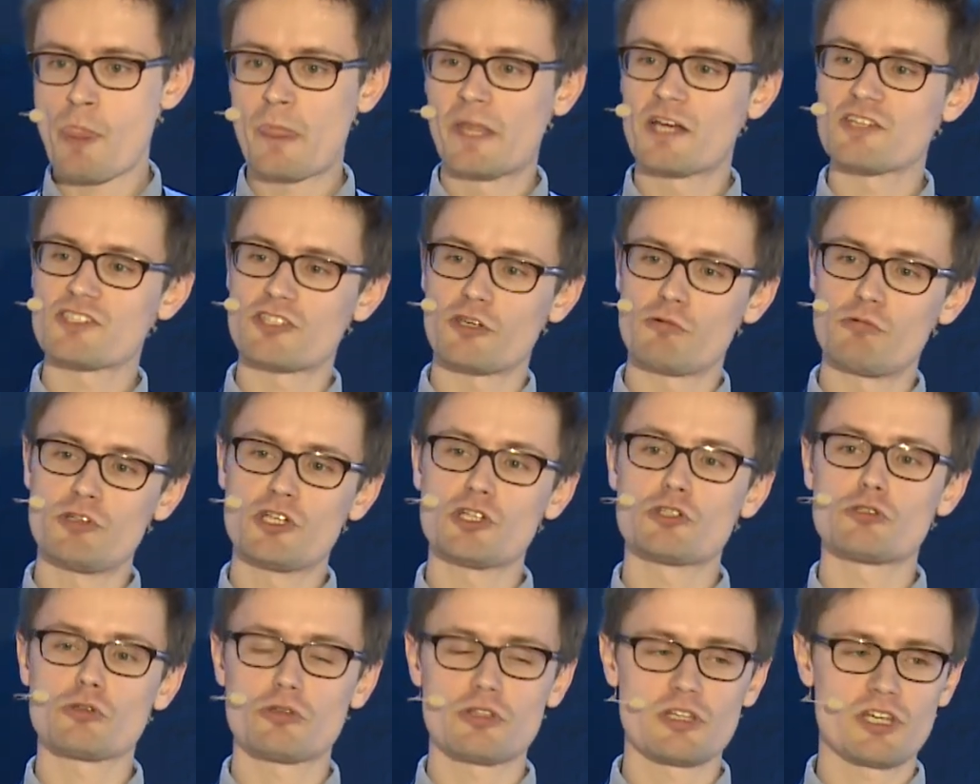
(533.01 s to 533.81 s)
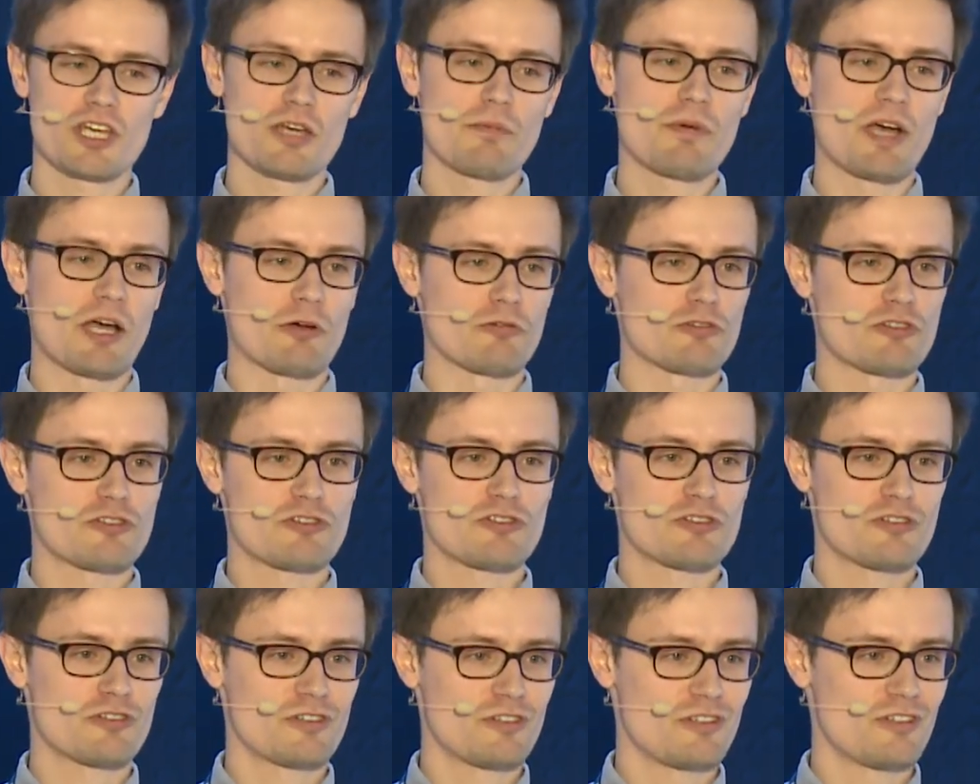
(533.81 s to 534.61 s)
So we need to think about
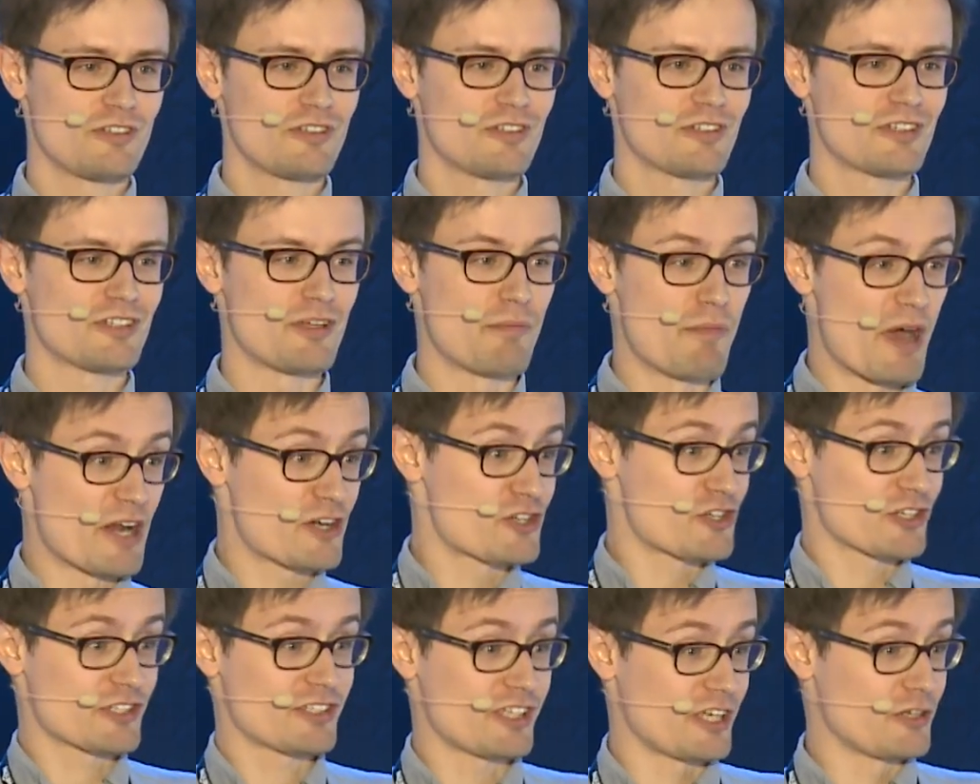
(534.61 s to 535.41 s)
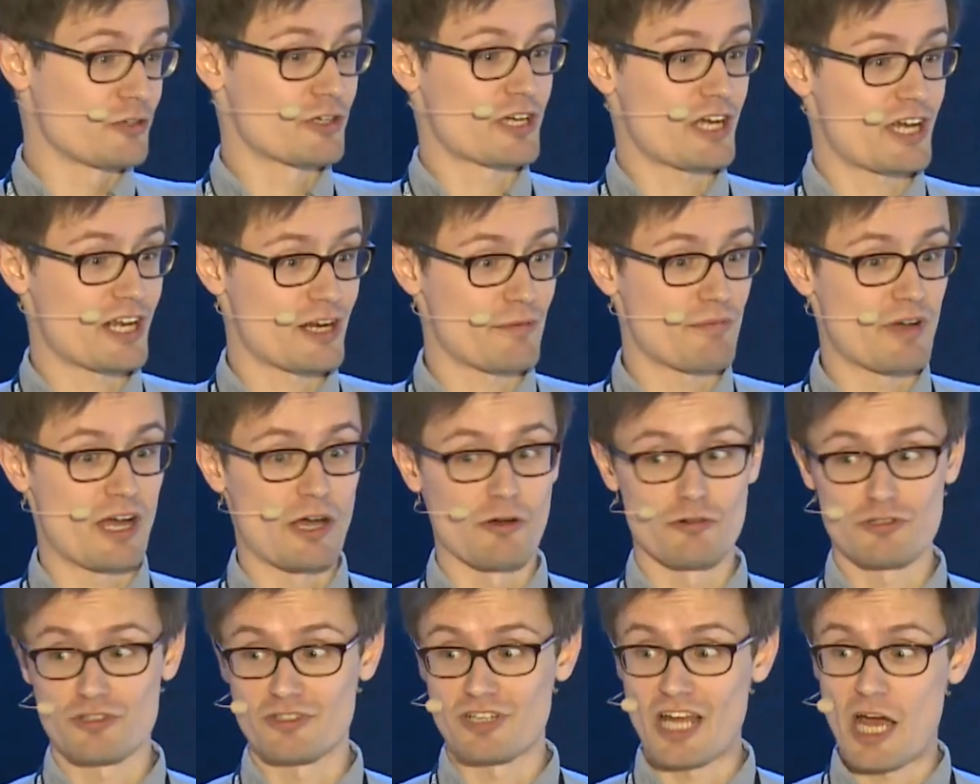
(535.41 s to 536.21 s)
the metrics that you care
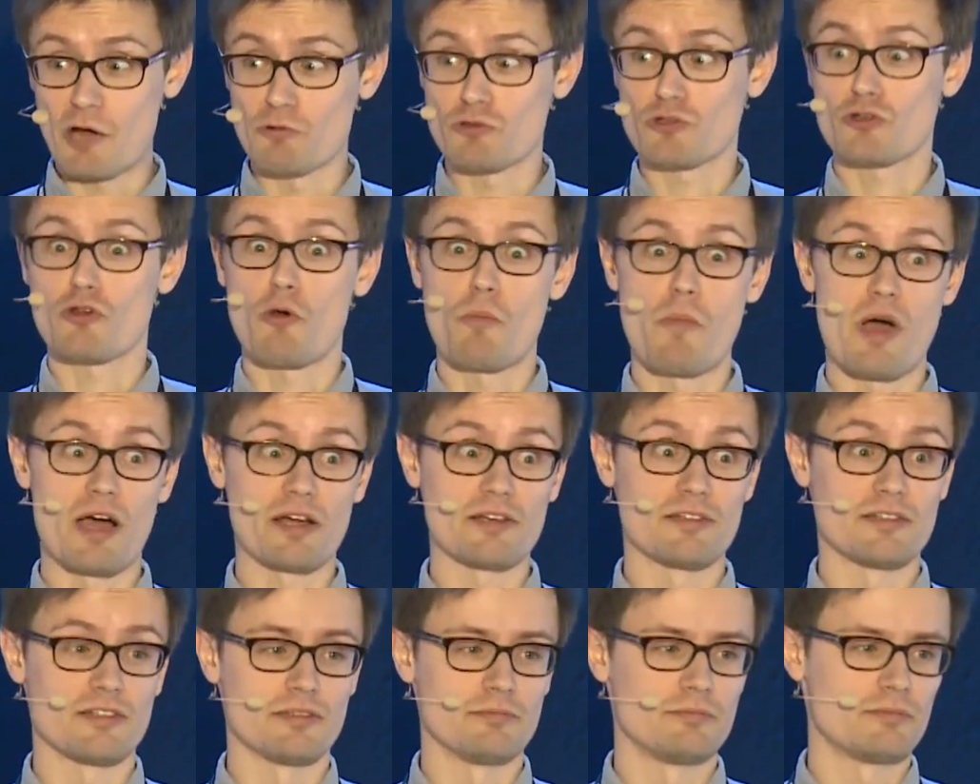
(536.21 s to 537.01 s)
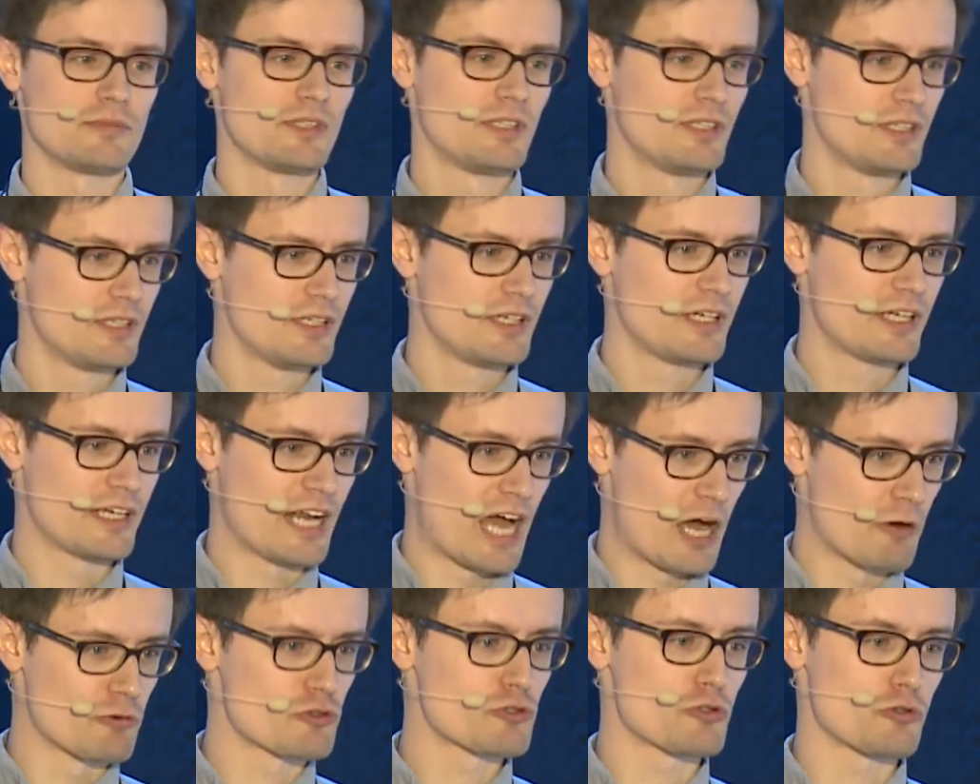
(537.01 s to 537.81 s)
about and how to combine them and
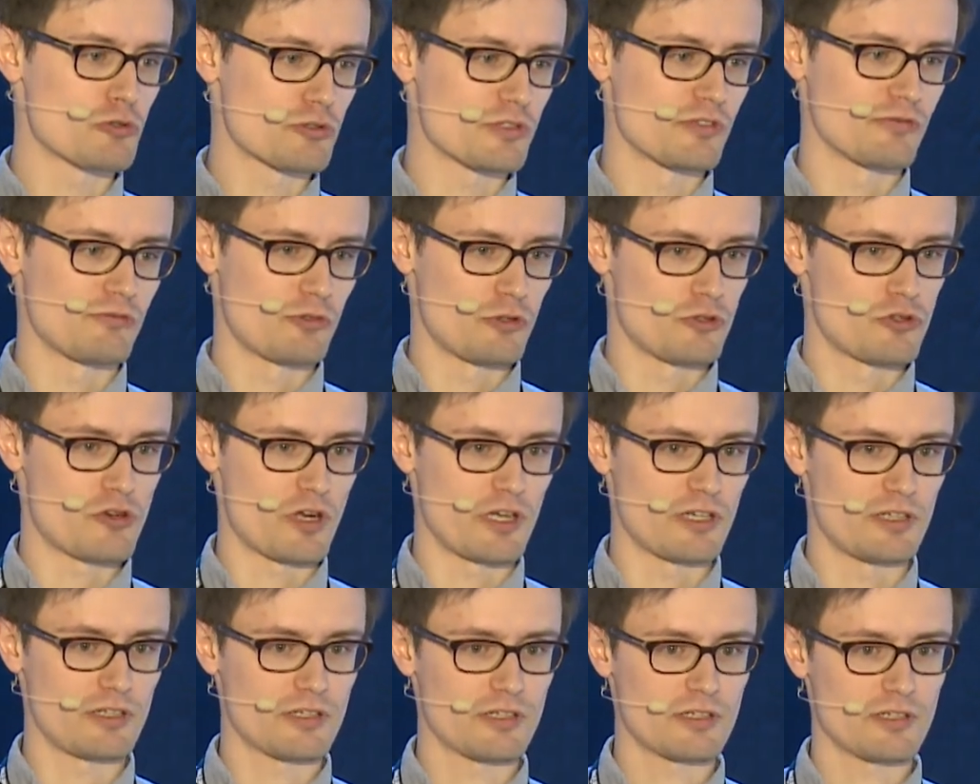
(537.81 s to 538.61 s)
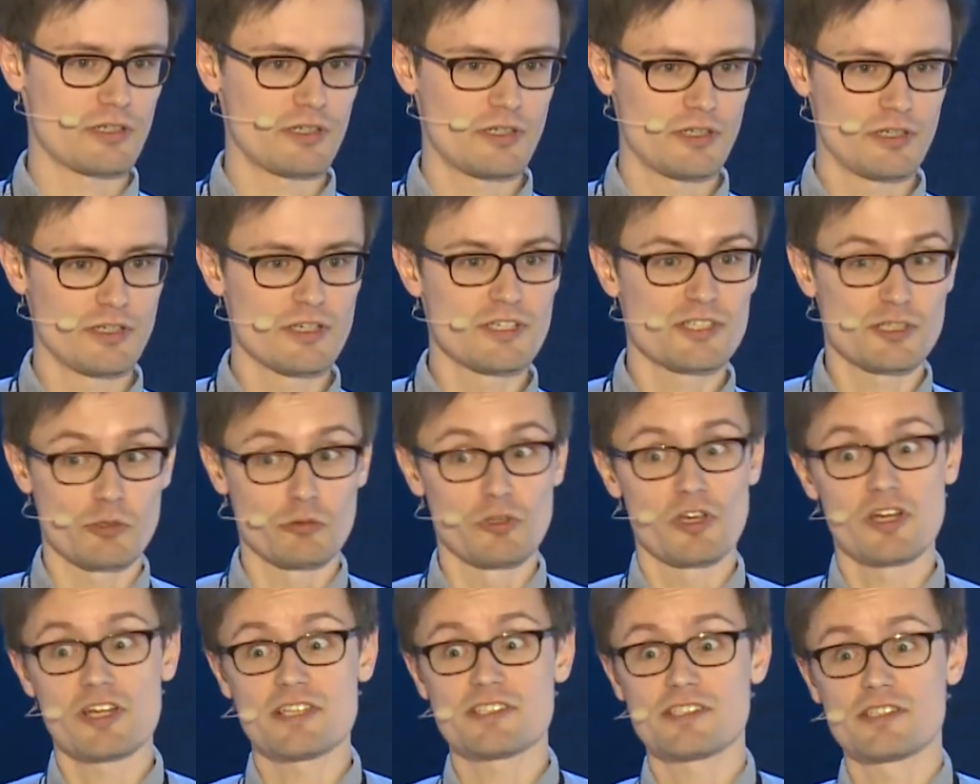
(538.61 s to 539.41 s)
how to use them for training. So
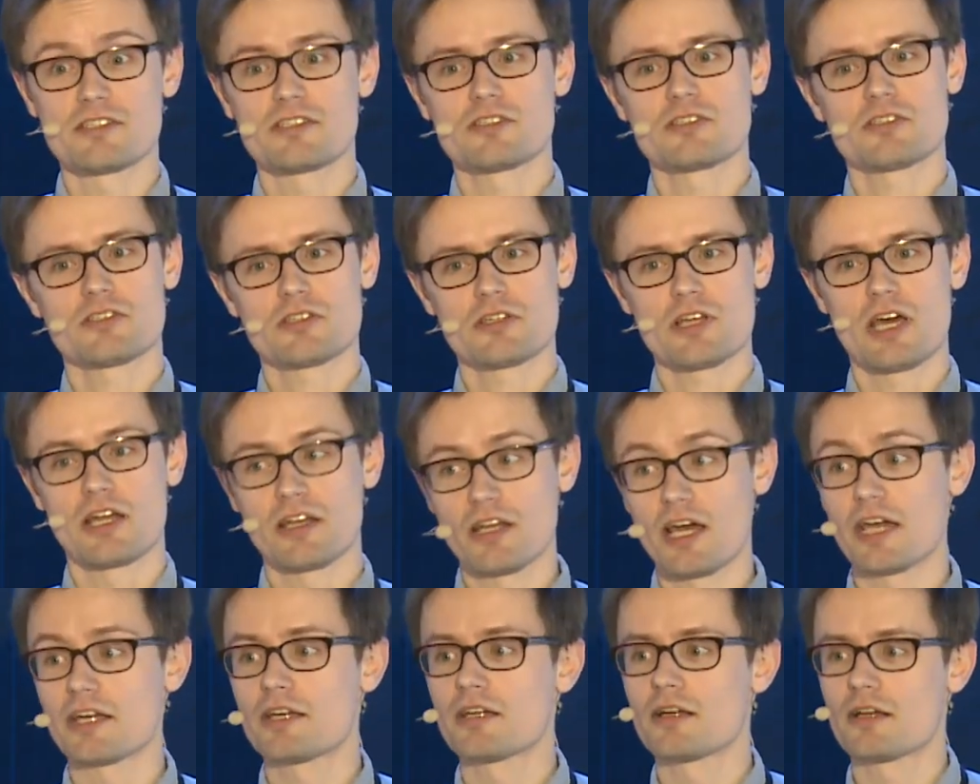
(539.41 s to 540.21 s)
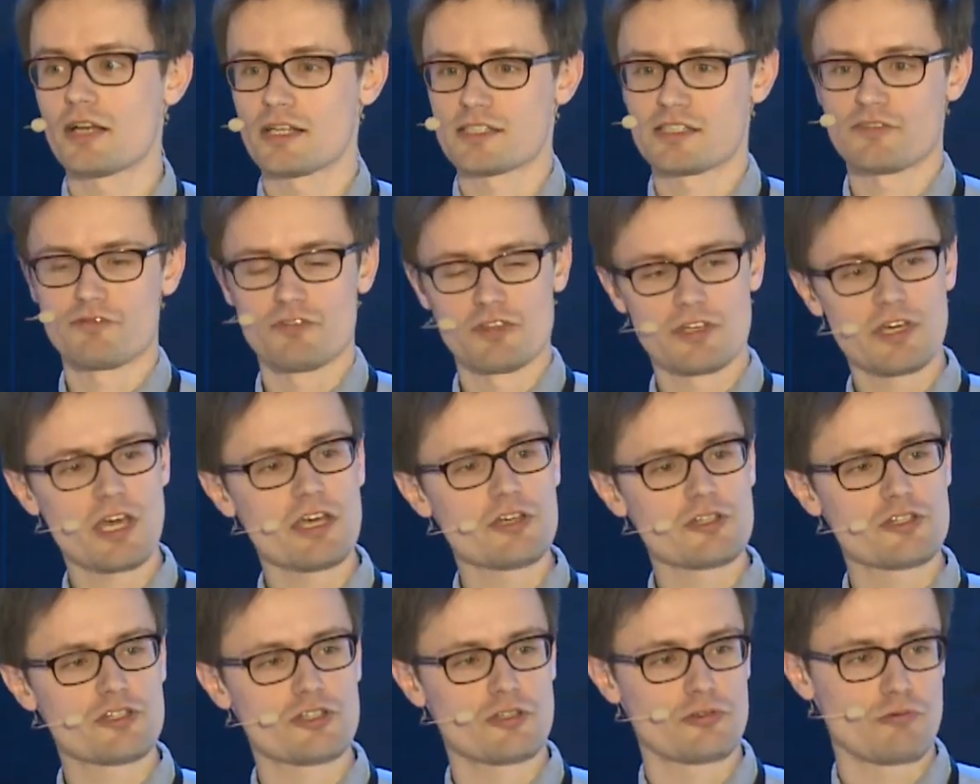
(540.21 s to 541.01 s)
there isn't, unlike in
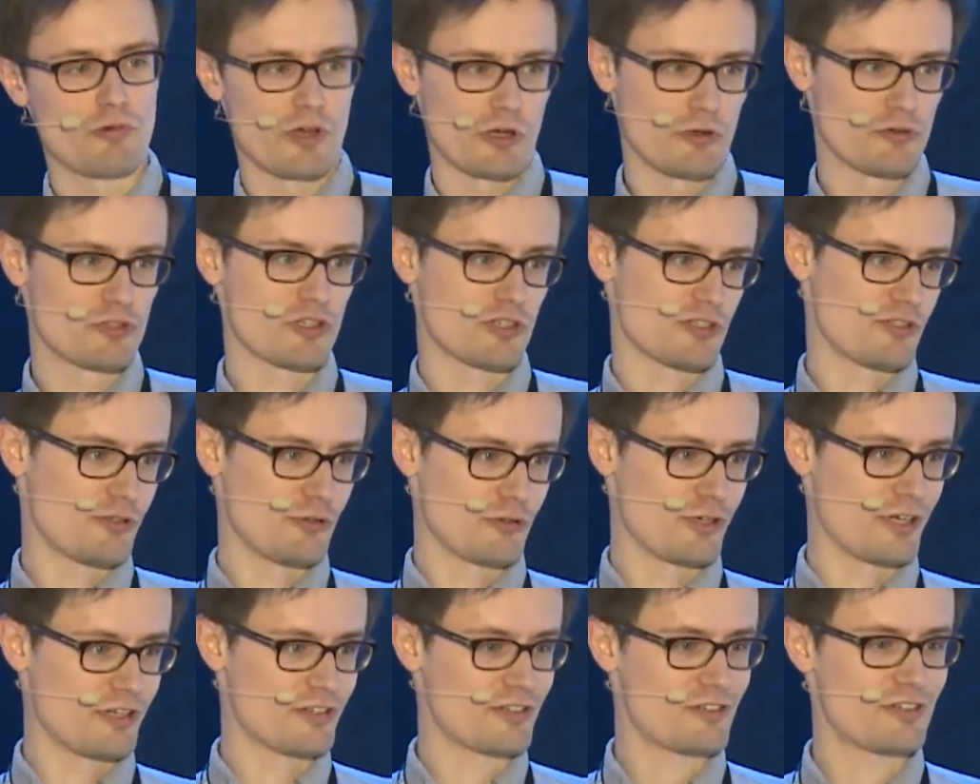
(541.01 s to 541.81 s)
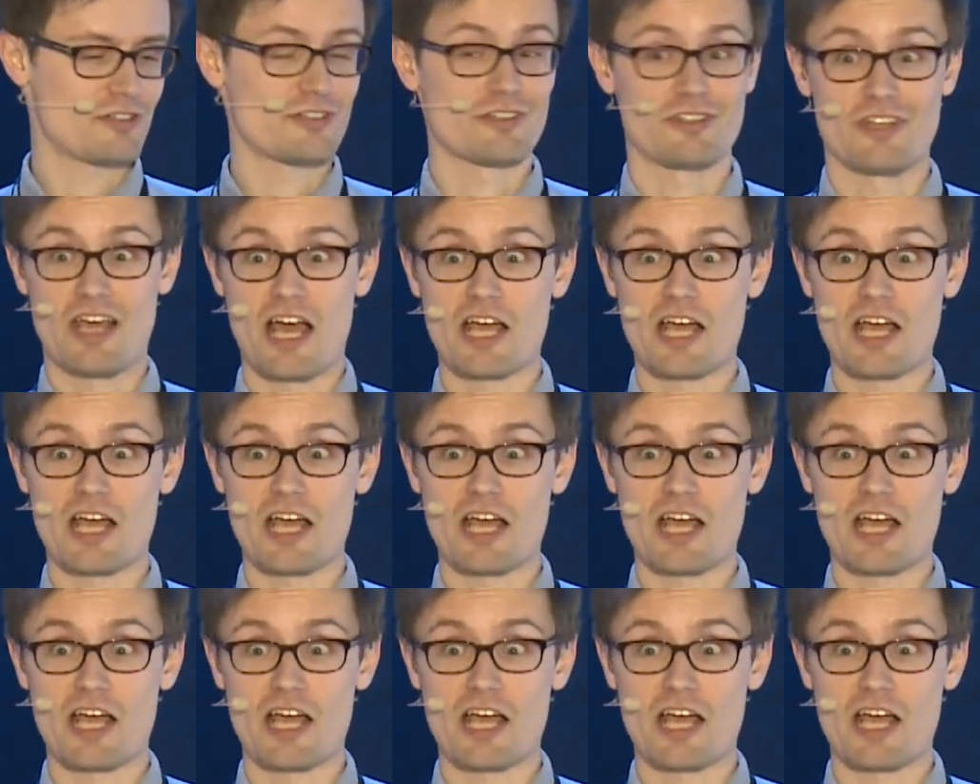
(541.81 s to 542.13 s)
classification where you just look at the